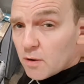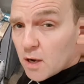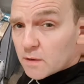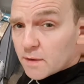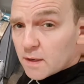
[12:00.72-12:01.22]
her
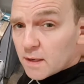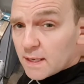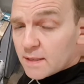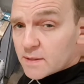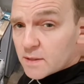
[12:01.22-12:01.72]
over
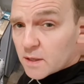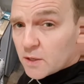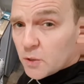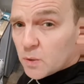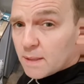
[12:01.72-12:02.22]
into the
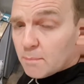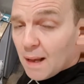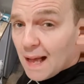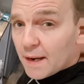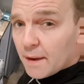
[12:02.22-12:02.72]
cooling
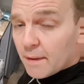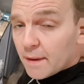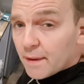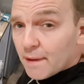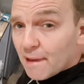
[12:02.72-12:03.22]
pan
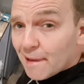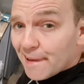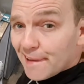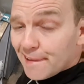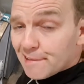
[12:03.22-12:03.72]

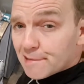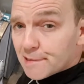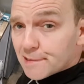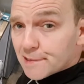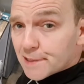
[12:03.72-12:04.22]
and
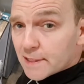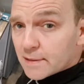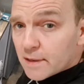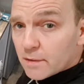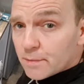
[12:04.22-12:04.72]

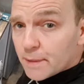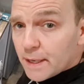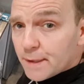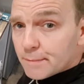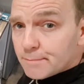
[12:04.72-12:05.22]
go from there.